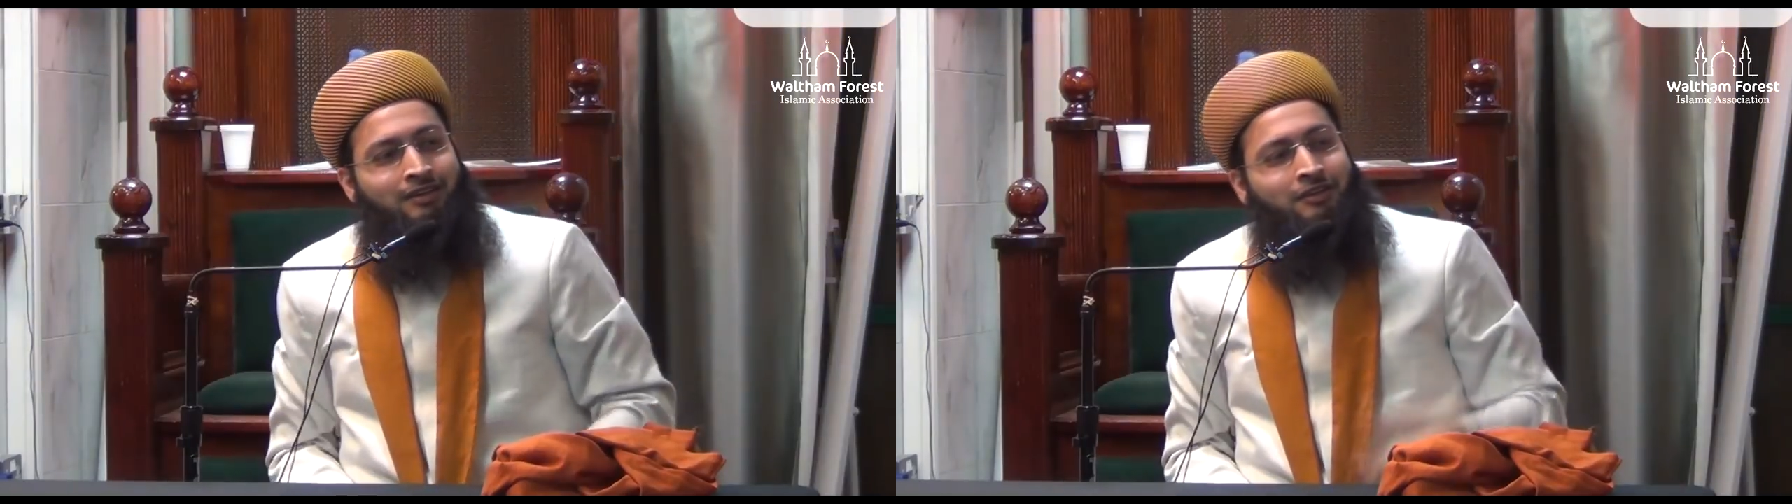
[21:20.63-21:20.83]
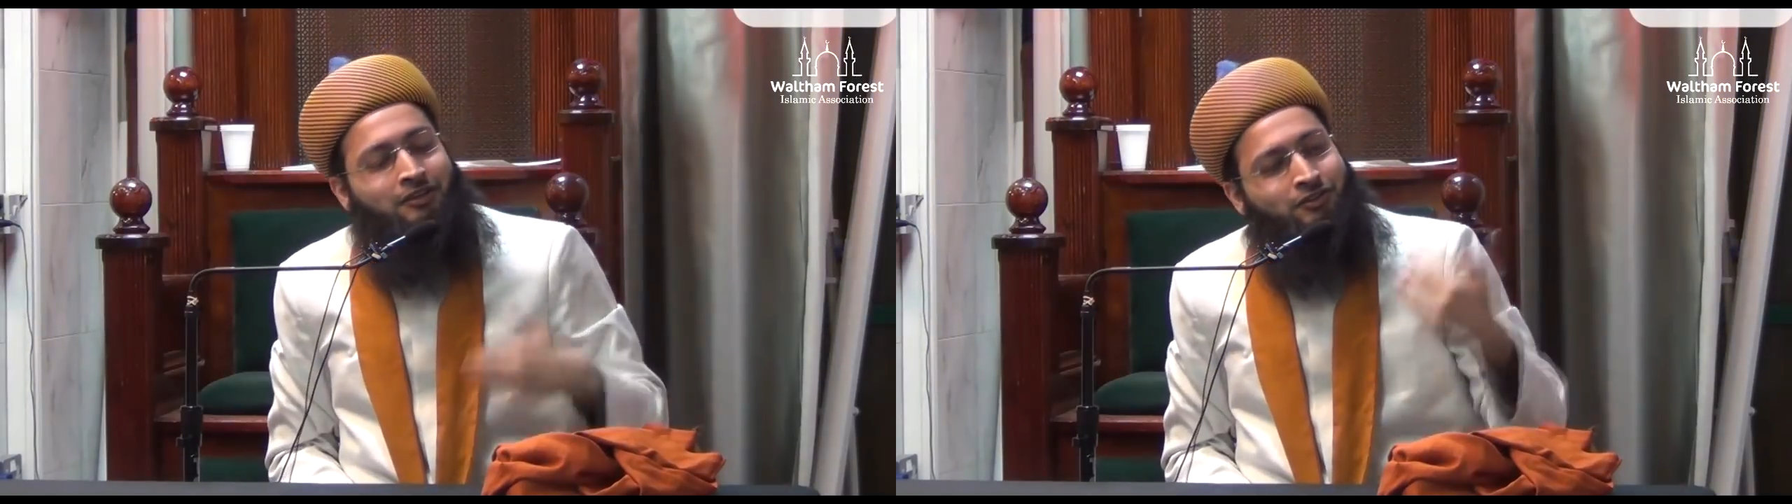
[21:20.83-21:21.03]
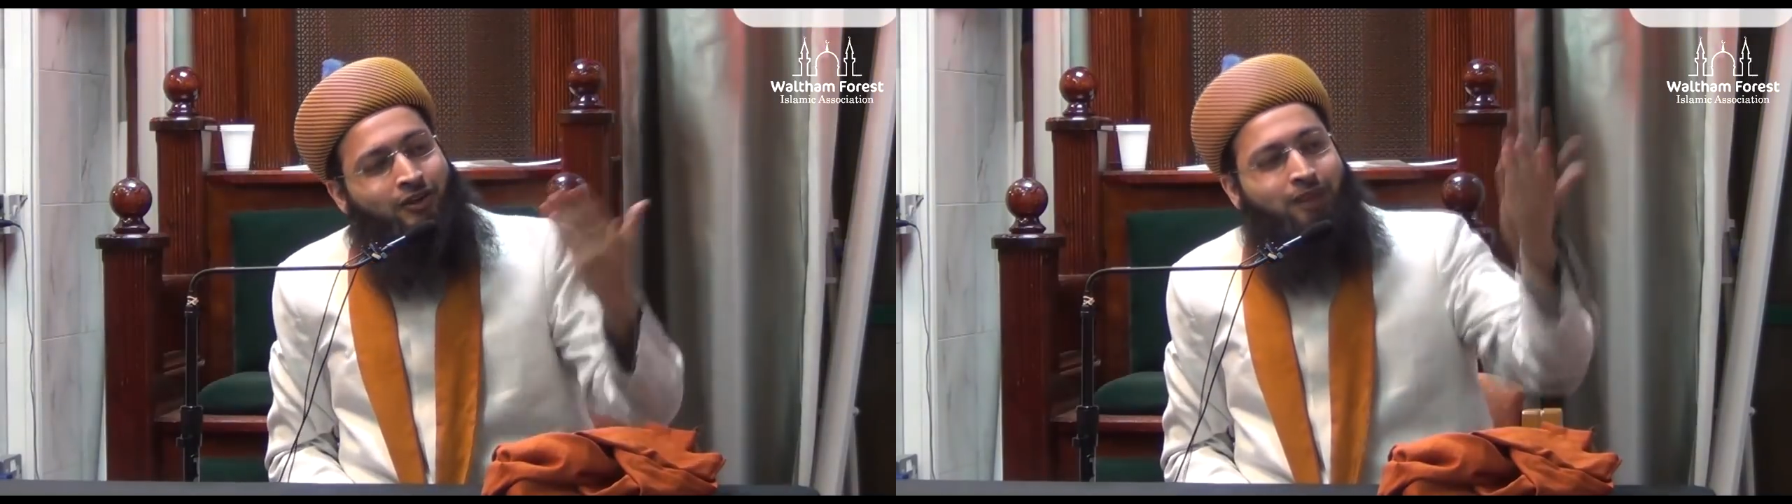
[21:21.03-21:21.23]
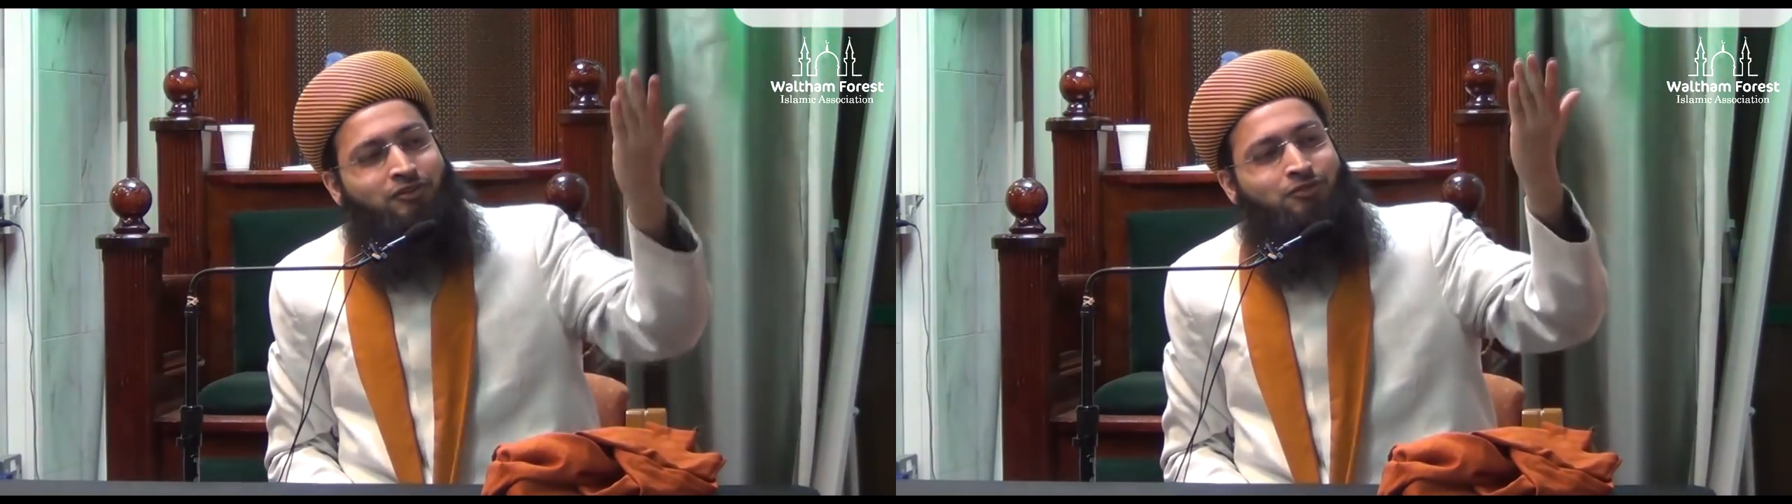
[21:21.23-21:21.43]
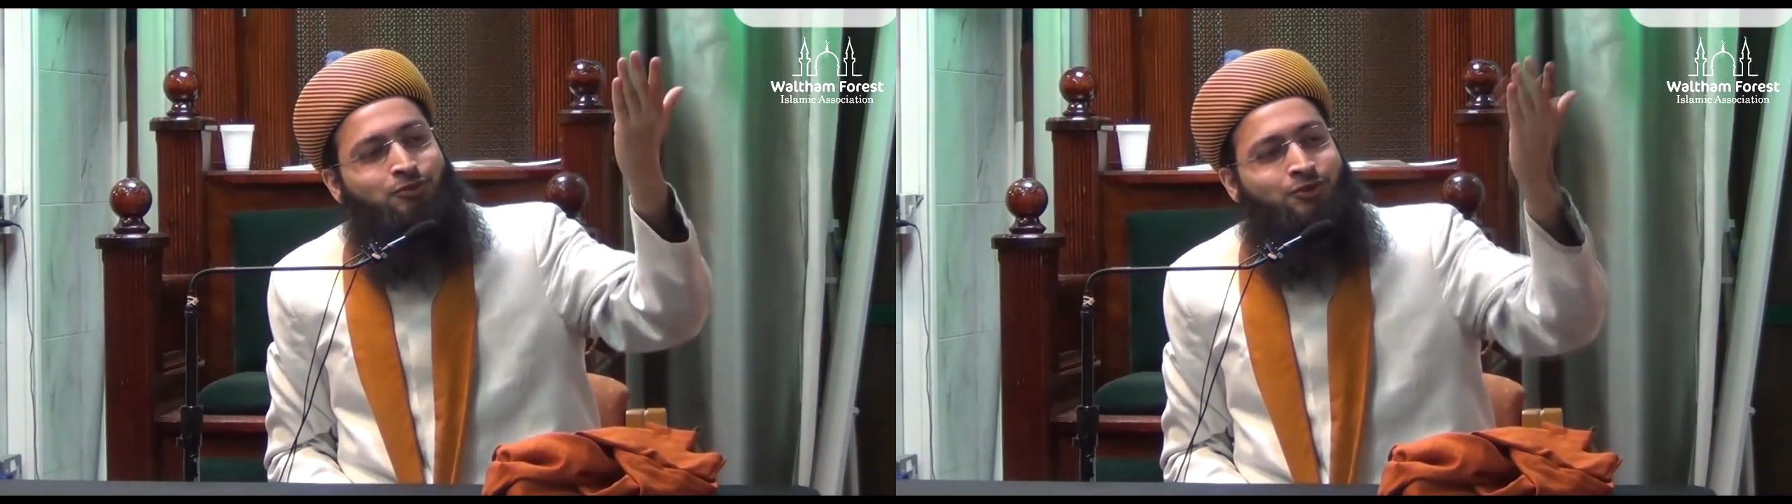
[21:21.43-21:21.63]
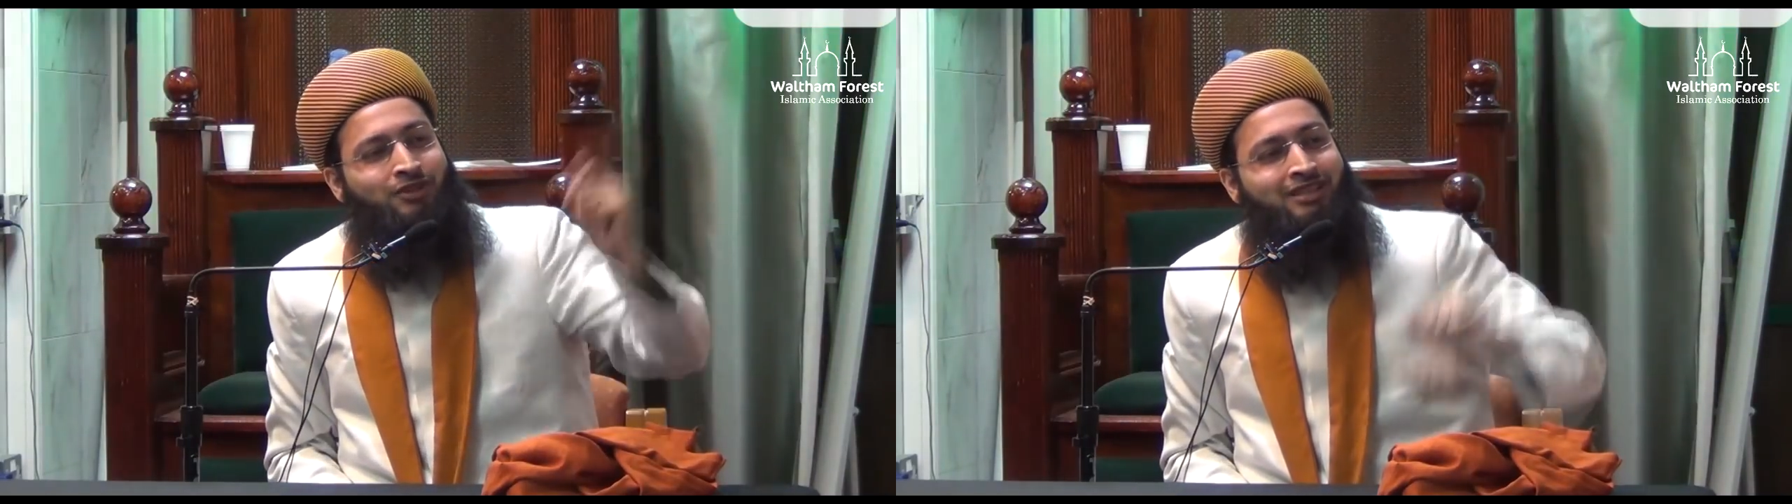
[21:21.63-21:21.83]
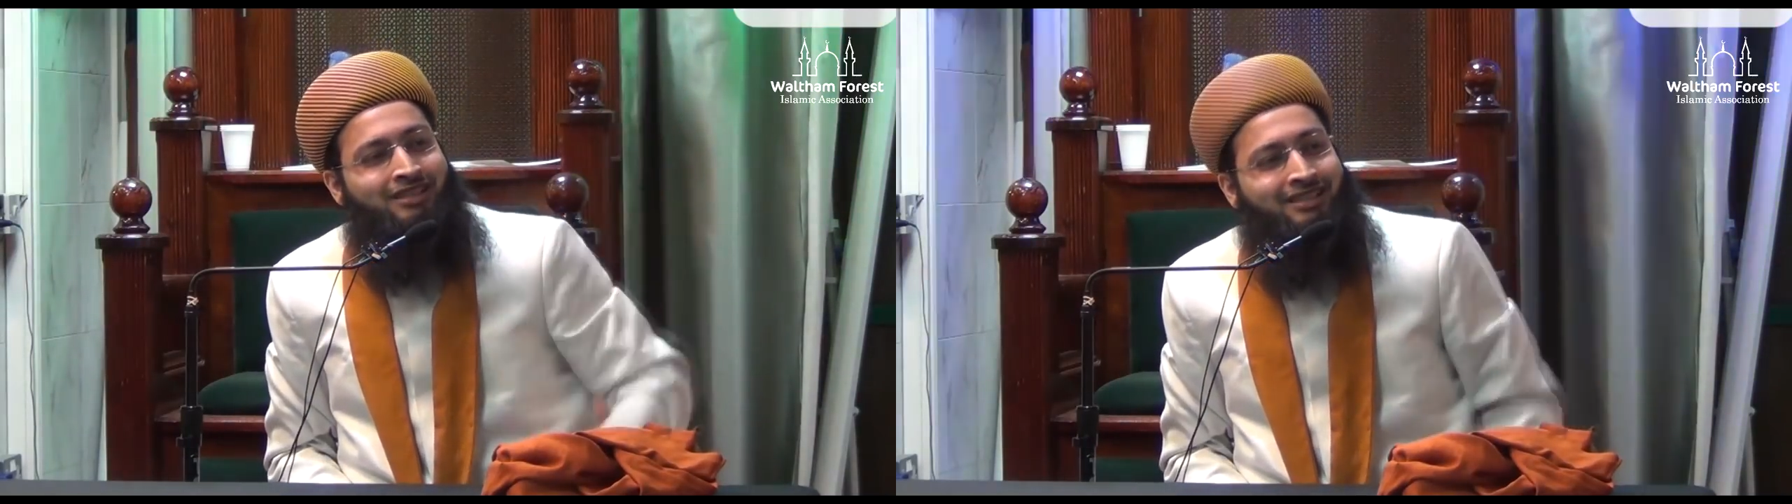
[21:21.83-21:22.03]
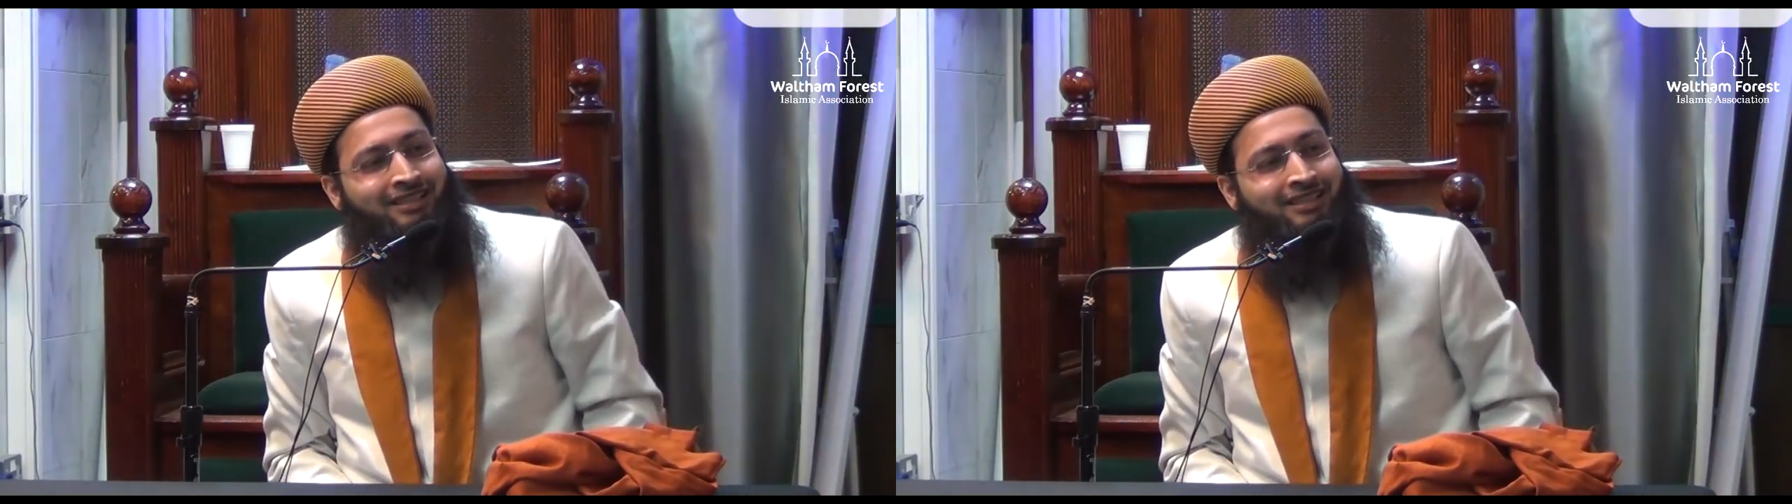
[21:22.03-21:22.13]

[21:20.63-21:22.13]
they described his beauty.